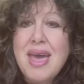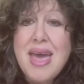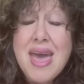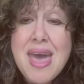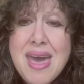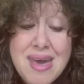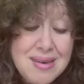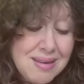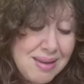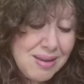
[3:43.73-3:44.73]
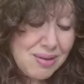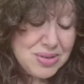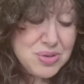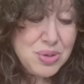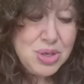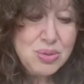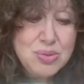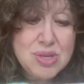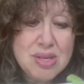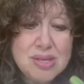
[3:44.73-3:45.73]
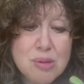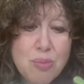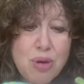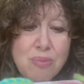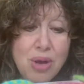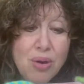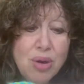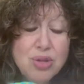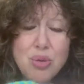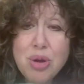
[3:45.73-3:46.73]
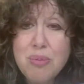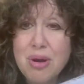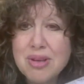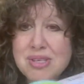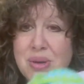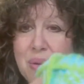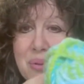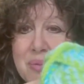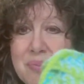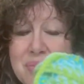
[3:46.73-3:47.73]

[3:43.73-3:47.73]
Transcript: And I also used this Premier Toy Box yarn.